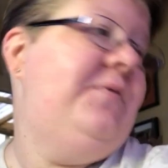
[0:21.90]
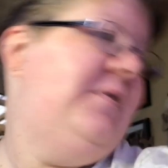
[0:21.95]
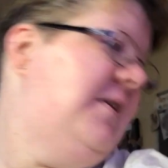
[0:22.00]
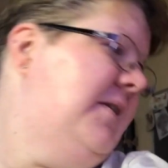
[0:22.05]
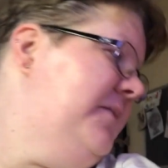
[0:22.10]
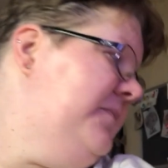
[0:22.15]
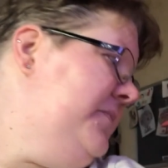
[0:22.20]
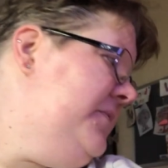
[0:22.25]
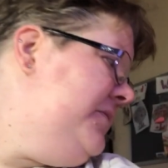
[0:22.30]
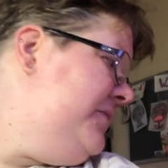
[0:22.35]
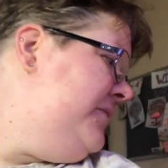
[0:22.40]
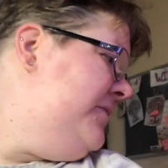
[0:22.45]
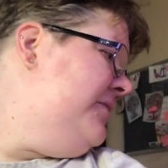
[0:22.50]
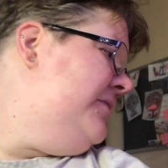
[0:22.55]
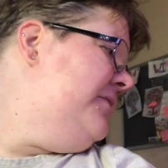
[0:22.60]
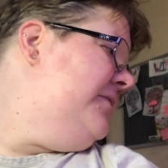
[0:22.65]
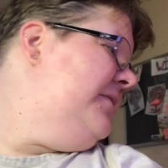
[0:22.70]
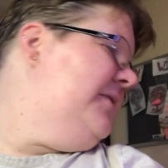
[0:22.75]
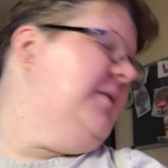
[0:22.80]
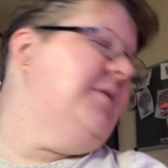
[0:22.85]
flap.
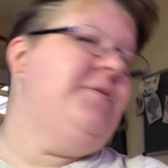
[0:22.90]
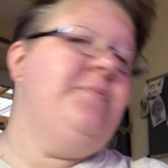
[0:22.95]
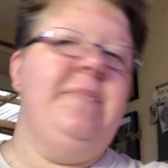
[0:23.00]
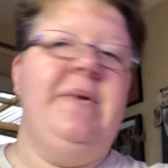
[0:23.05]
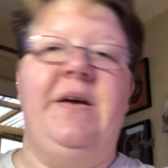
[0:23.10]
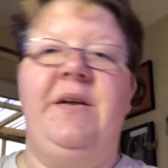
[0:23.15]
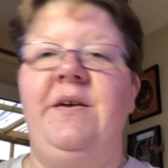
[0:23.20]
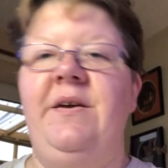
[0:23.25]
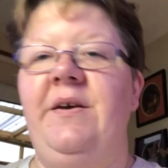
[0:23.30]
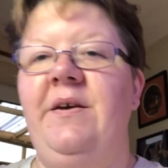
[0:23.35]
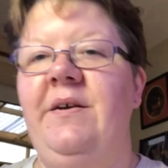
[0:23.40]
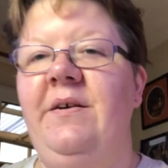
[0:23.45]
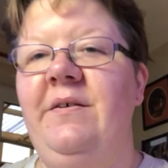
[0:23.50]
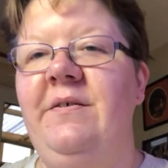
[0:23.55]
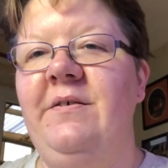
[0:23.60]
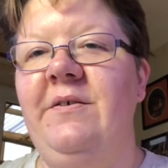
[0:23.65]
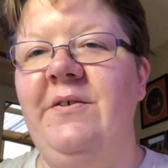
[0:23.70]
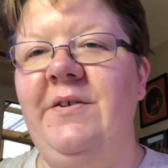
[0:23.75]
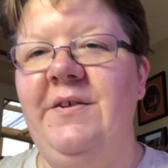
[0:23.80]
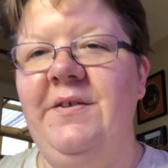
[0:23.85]
That's Mikey,
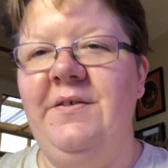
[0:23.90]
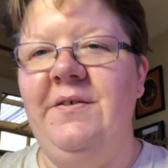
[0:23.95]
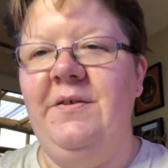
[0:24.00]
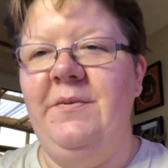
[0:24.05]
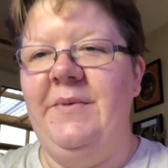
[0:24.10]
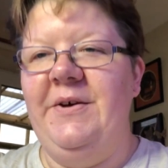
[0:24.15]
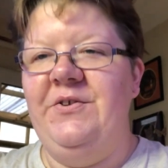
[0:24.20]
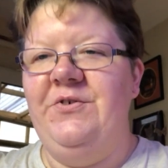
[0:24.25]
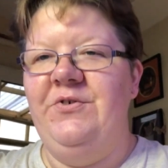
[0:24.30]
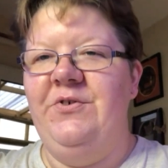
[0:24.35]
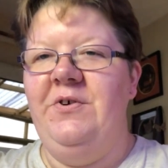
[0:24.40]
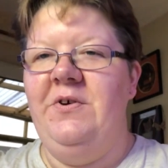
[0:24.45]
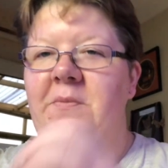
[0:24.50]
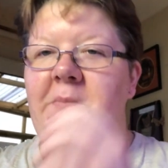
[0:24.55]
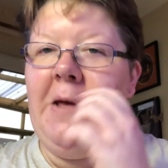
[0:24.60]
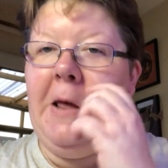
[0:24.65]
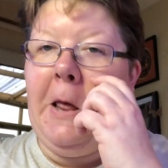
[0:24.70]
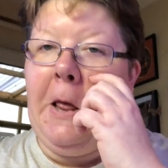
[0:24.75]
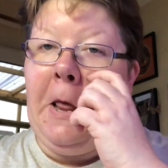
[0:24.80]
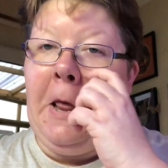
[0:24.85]
he's gone into the bedroom.
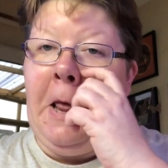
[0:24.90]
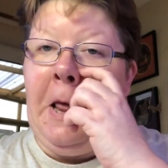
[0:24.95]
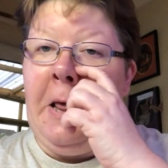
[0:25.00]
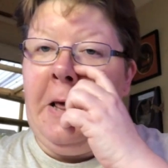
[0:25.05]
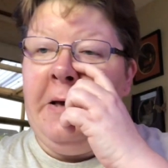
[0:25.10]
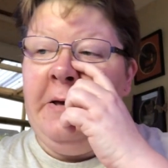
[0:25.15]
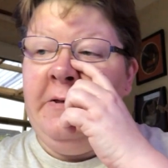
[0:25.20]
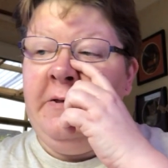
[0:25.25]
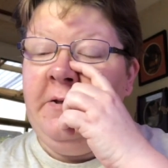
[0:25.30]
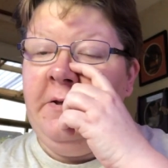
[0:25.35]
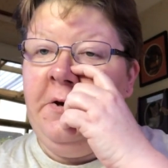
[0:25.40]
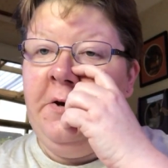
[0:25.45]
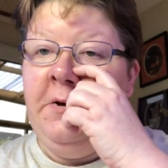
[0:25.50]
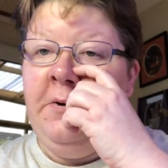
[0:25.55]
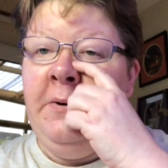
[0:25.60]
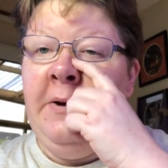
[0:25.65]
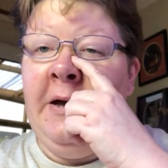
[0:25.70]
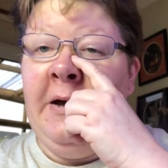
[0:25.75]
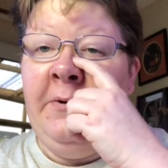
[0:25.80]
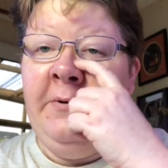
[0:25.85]

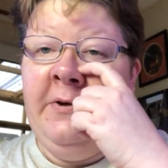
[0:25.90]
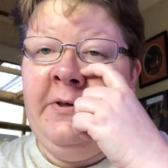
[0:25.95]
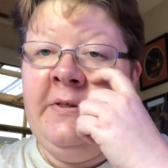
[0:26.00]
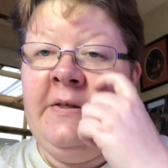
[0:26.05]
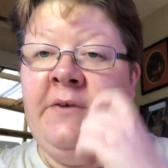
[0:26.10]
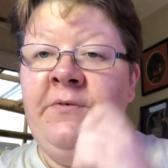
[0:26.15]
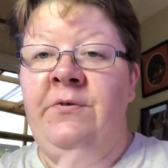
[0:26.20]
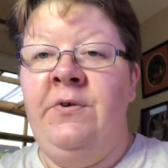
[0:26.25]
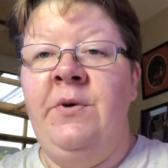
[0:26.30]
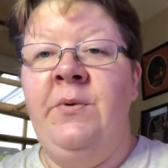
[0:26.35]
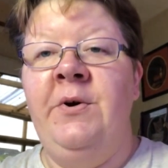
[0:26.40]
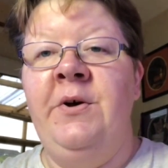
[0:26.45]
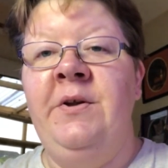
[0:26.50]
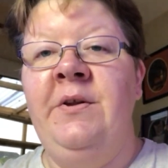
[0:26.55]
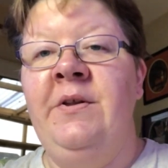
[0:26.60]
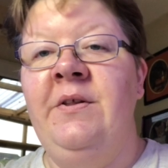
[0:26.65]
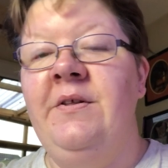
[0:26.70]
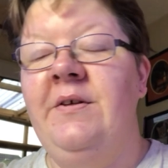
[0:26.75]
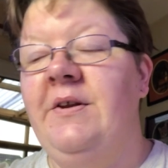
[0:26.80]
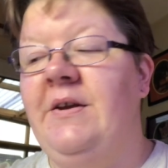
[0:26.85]
So how is
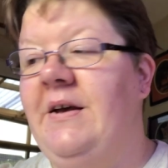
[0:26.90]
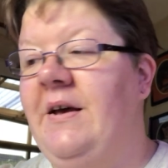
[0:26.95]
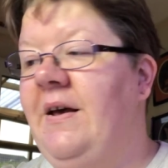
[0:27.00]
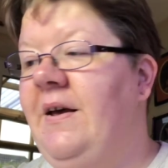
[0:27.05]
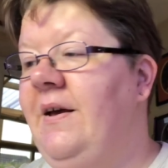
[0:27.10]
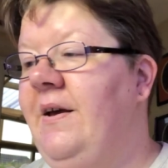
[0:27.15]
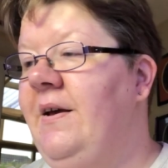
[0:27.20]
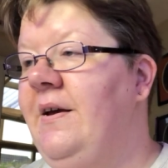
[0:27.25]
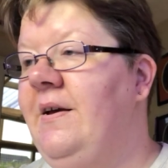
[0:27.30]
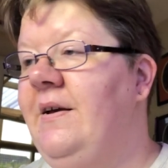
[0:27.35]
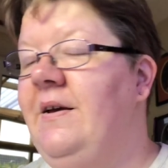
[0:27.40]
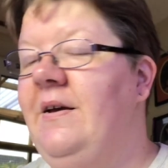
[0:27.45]
everyone today?